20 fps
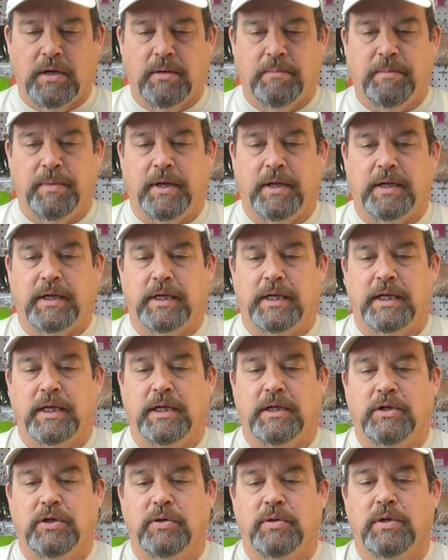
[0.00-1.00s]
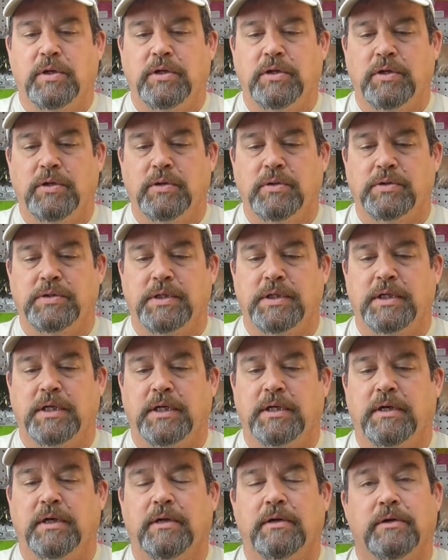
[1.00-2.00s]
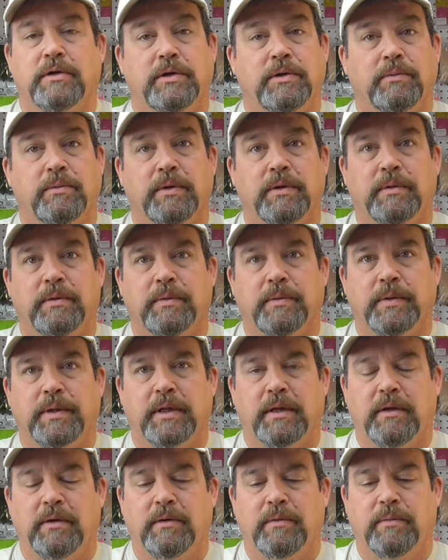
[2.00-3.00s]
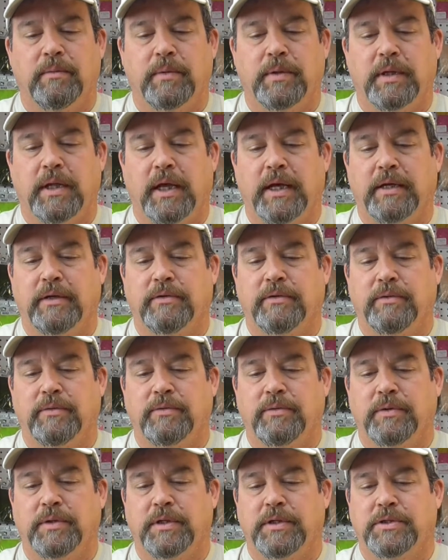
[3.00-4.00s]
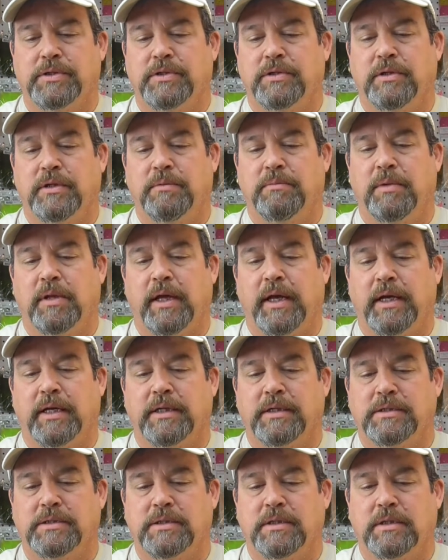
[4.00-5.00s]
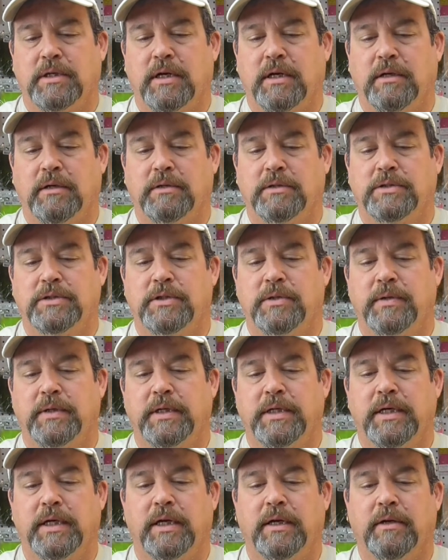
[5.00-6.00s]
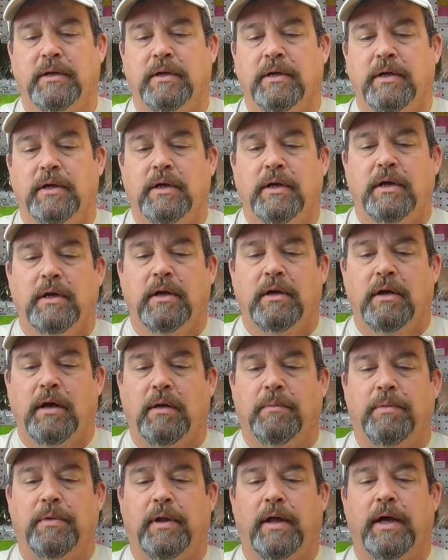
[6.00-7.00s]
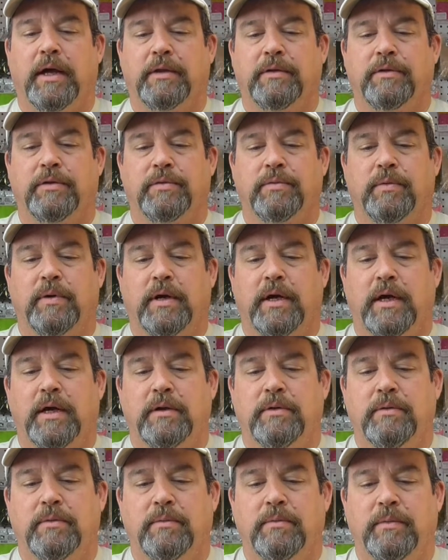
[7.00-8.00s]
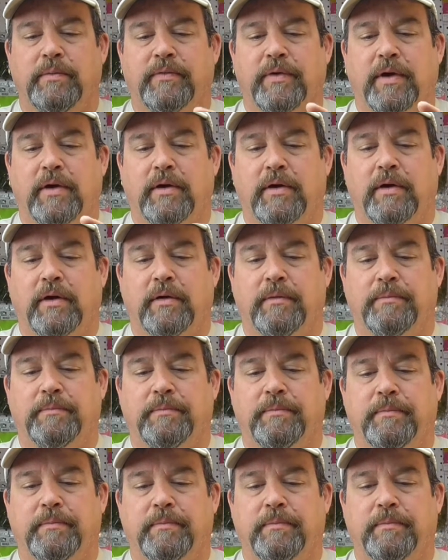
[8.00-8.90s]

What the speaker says: but again, you could use any color you really would like to. Traditionally, black is the color. So again, applying the thread, we've got our